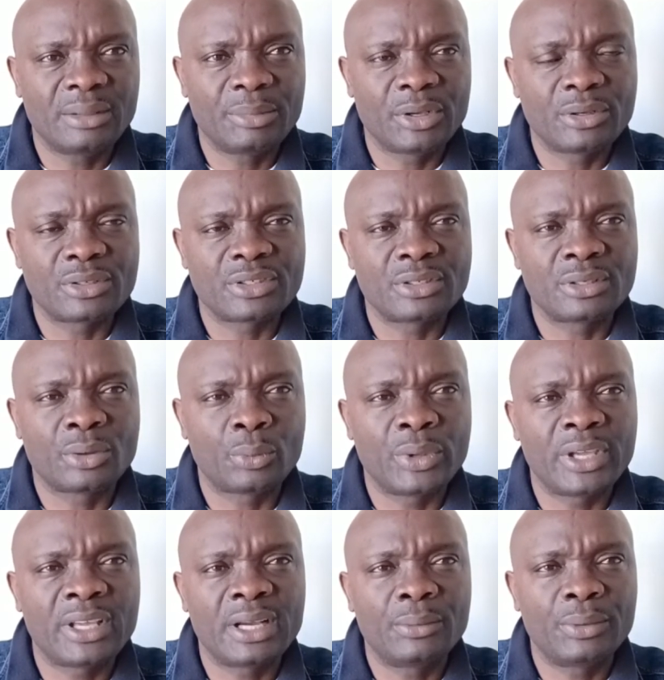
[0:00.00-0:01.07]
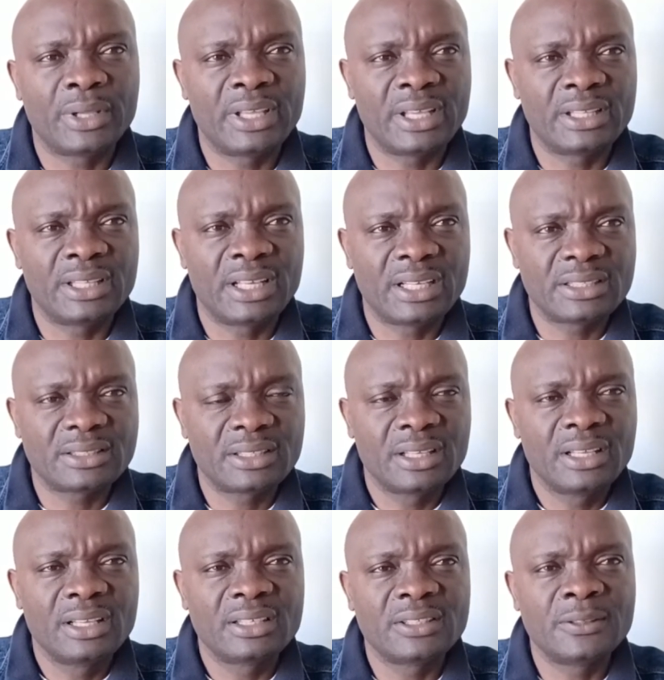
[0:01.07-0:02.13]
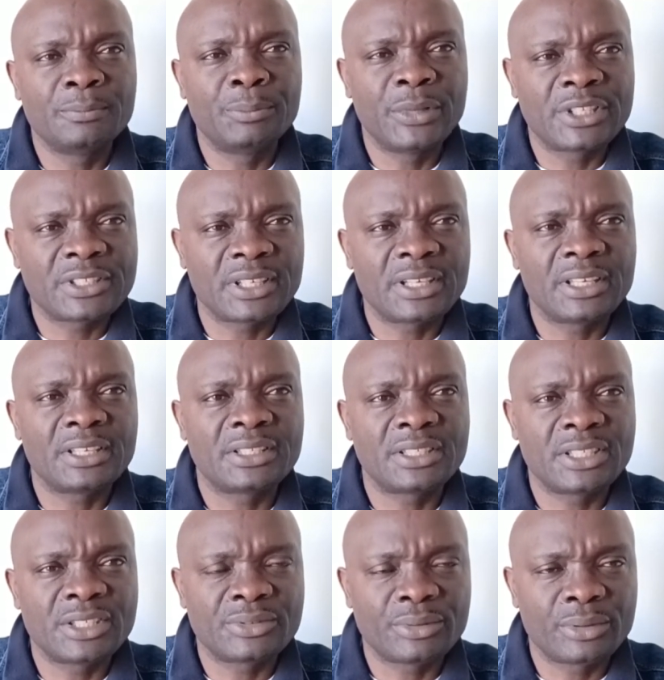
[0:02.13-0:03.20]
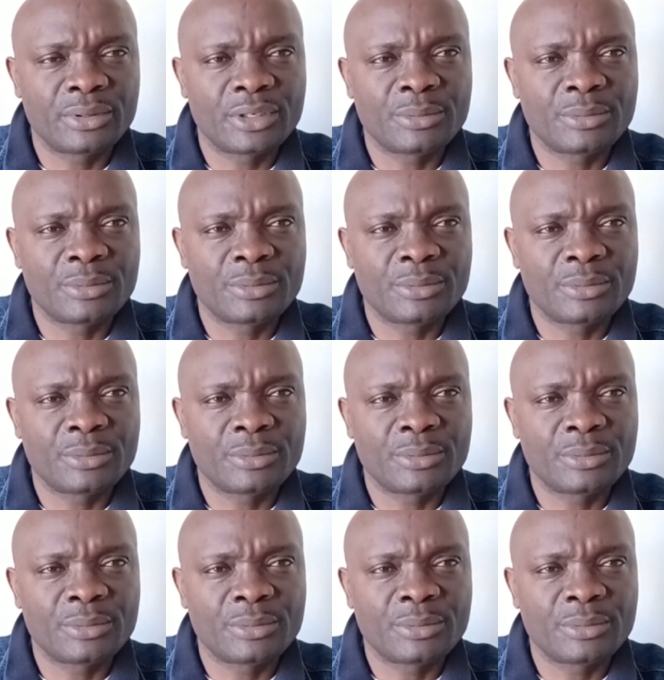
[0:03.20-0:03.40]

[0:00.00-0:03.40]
because the quicker we get that, the better it is for us.